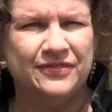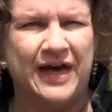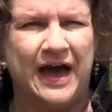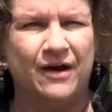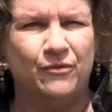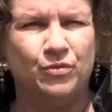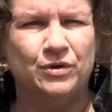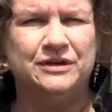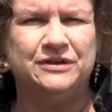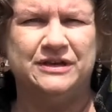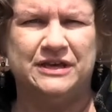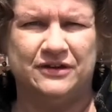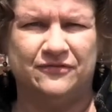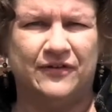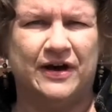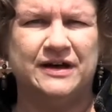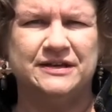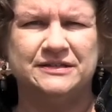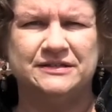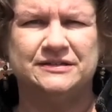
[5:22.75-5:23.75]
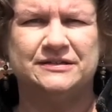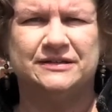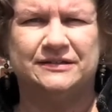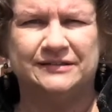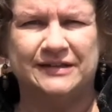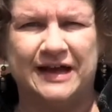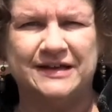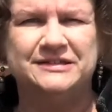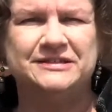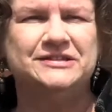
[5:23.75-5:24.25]
that would give us
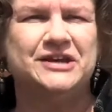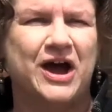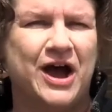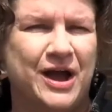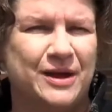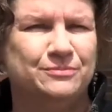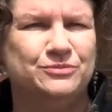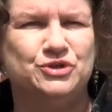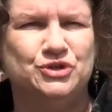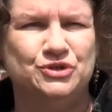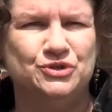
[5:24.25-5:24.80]
less time